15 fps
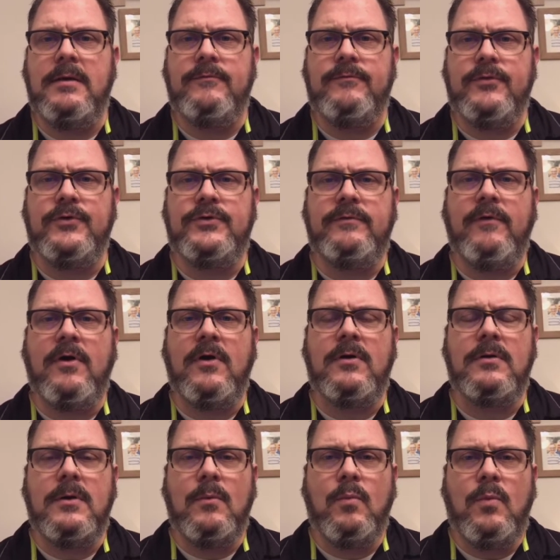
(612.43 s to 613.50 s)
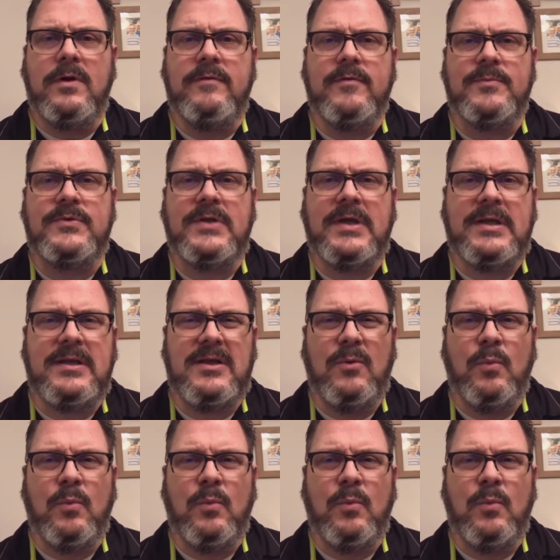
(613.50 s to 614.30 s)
First of all, one of them said,